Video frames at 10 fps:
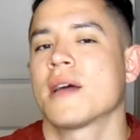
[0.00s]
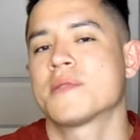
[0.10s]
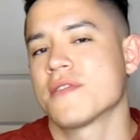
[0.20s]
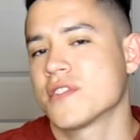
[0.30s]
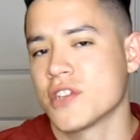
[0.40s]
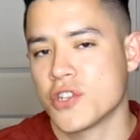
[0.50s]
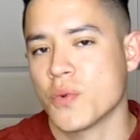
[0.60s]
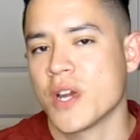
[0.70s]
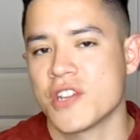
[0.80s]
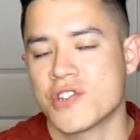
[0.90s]
types of
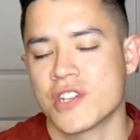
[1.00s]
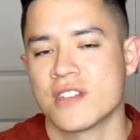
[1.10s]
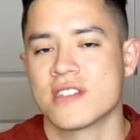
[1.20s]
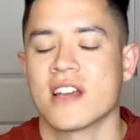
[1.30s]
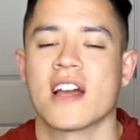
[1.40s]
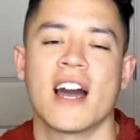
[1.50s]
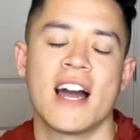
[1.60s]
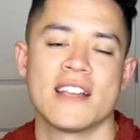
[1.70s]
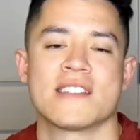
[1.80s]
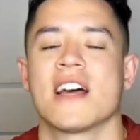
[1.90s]
situations a
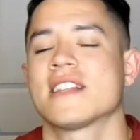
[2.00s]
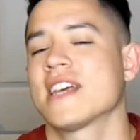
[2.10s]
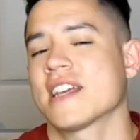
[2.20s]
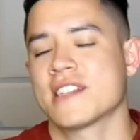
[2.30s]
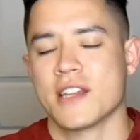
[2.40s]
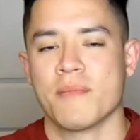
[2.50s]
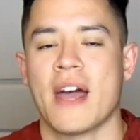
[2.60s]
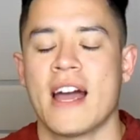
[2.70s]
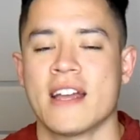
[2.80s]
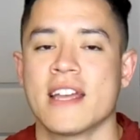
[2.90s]
guy is not texting
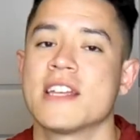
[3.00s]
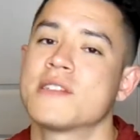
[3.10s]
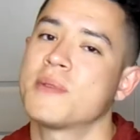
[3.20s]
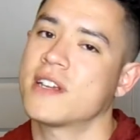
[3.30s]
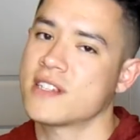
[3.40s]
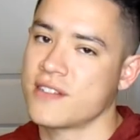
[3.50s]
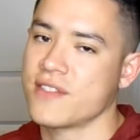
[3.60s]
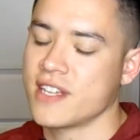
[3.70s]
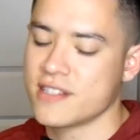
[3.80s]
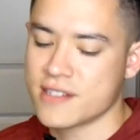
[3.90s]
back is because of
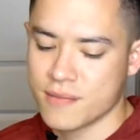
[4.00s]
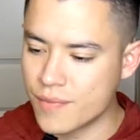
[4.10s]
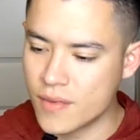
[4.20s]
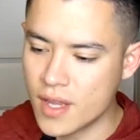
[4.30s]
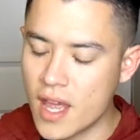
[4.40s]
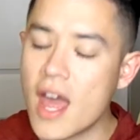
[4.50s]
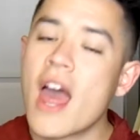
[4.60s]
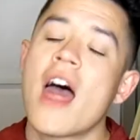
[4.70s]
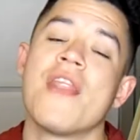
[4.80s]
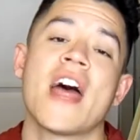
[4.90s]
this.
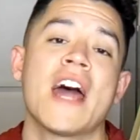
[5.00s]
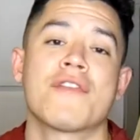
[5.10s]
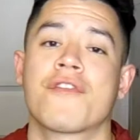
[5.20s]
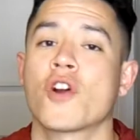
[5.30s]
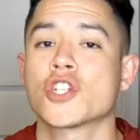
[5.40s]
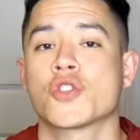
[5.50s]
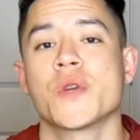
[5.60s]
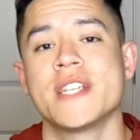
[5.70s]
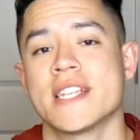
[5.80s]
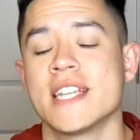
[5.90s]
And that first
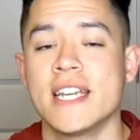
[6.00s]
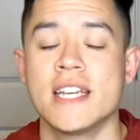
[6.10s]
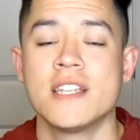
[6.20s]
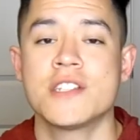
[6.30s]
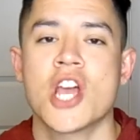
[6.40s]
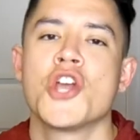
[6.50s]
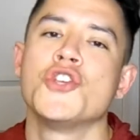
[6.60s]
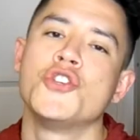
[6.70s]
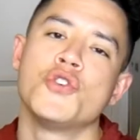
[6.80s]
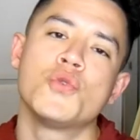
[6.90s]
reason is
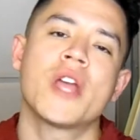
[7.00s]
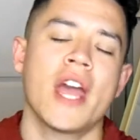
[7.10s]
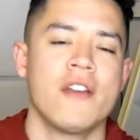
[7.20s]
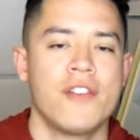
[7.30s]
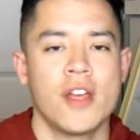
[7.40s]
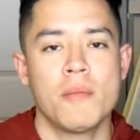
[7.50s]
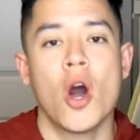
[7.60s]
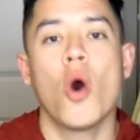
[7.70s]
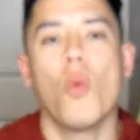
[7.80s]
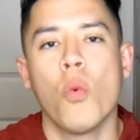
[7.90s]
you gave him
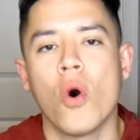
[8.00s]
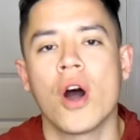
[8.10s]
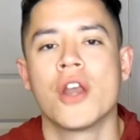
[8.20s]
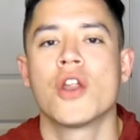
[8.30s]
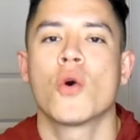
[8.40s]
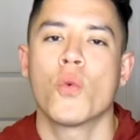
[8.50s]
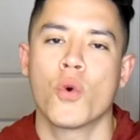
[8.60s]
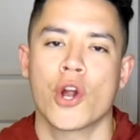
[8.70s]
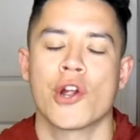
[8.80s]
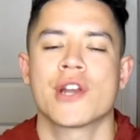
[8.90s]
a
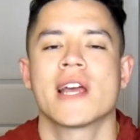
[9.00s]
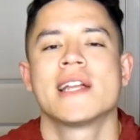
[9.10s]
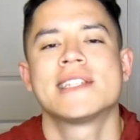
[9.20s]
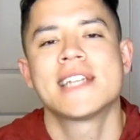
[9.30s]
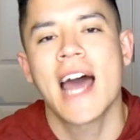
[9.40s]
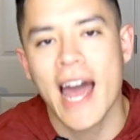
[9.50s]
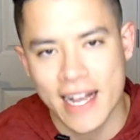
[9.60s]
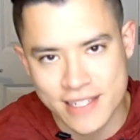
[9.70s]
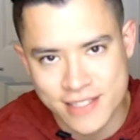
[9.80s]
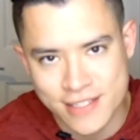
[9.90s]
1-word
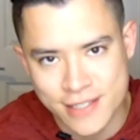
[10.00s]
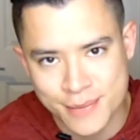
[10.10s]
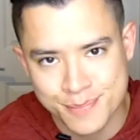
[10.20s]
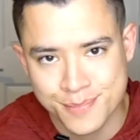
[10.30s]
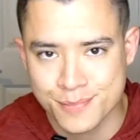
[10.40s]
text.